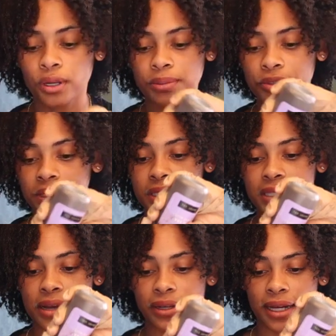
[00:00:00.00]
them twists
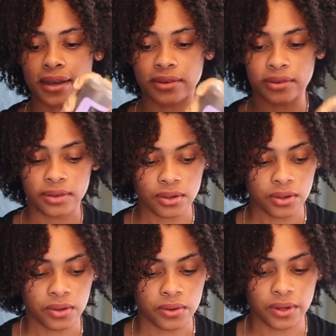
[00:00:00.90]
is out now
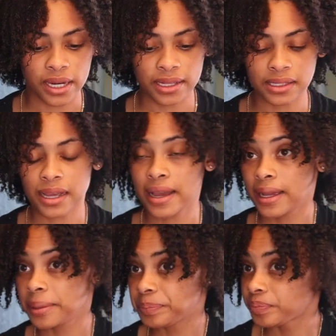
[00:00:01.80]
on that side,